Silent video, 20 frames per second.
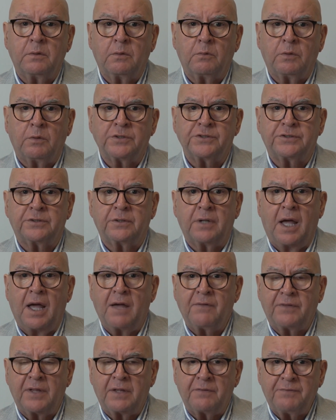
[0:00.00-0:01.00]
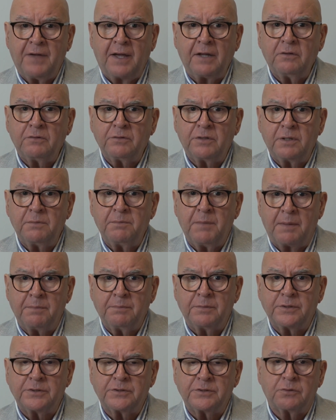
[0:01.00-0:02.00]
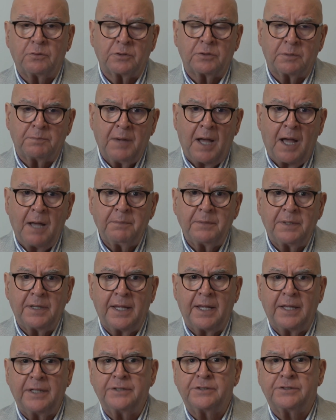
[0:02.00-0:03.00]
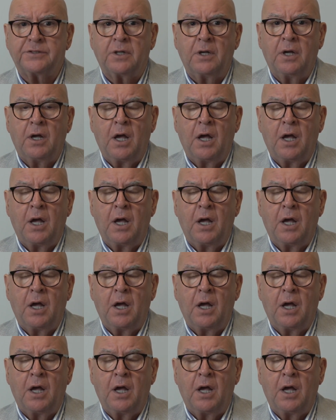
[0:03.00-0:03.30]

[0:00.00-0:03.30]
was to have their faculty members or department heads